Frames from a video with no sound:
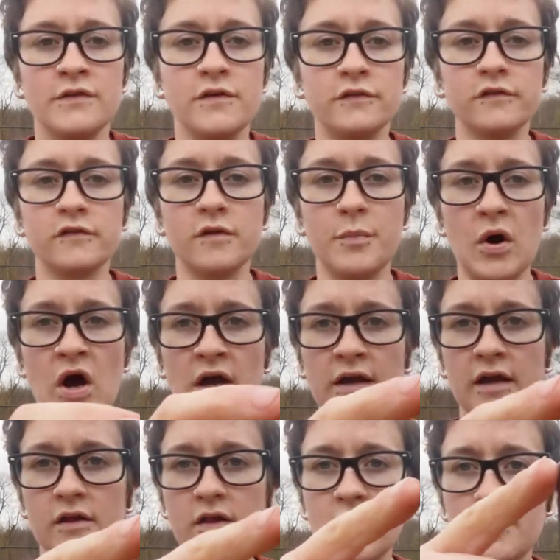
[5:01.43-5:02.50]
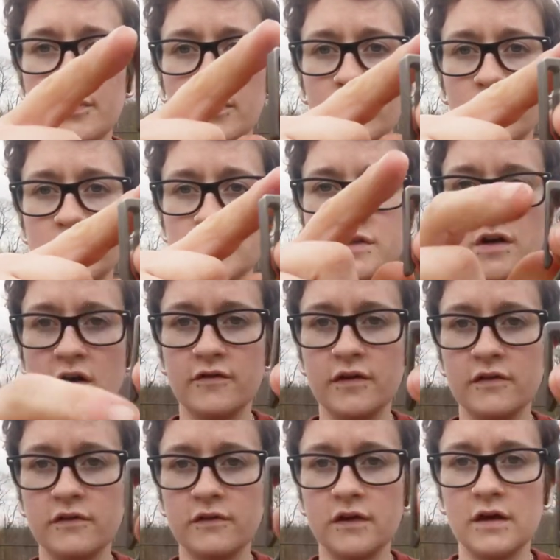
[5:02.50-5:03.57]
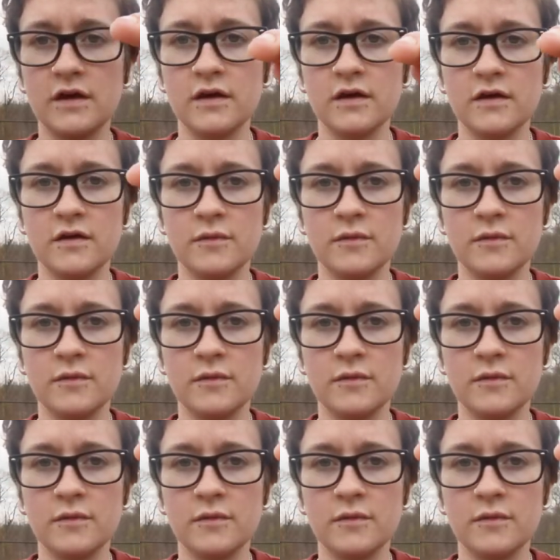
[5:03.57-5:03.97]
This is the pocket clip, which is obviously